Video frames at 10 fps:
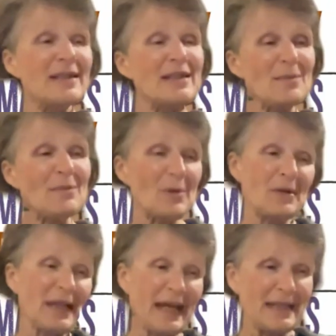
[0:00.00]
And she
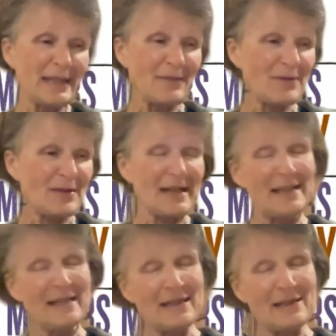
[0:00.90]
brought cakes for us
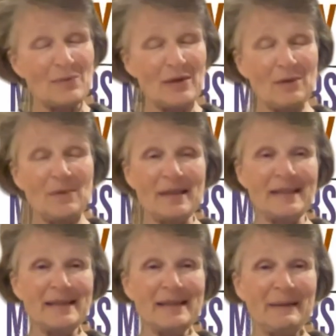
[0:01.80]
to eat as well with
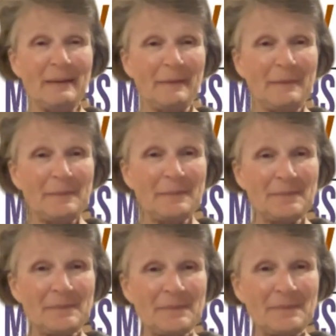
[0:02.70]
it.
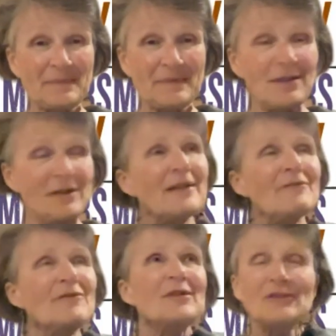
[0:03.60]
So
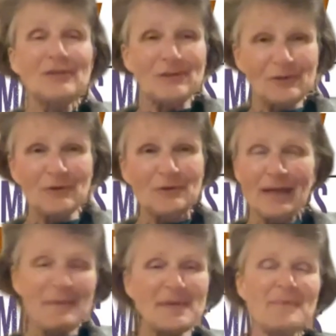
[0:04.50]
if you can
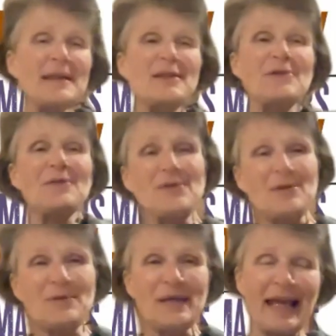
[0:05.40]
that was a mixture of
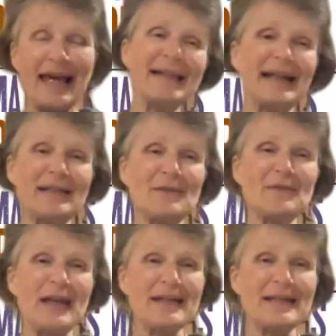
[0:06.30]
doing and artifacts.